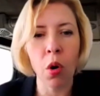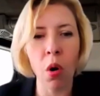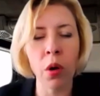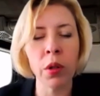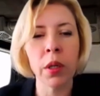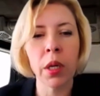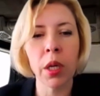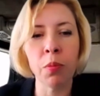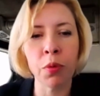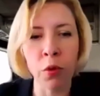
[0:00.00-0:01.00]
on
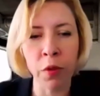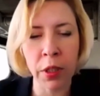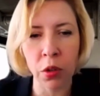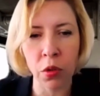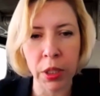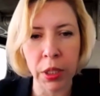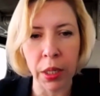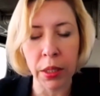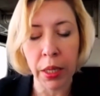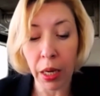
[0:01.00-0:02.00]
improving the
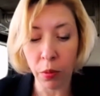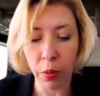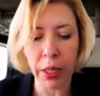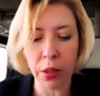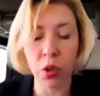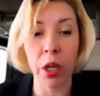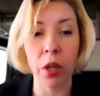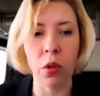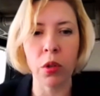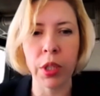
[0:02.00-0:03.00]
results, and we can try
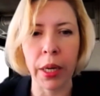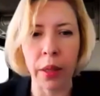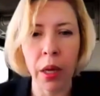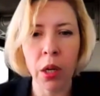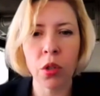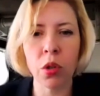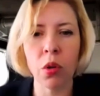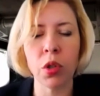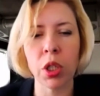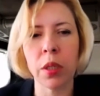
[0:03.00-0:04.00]
all 10.
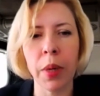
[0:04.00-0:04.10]
So just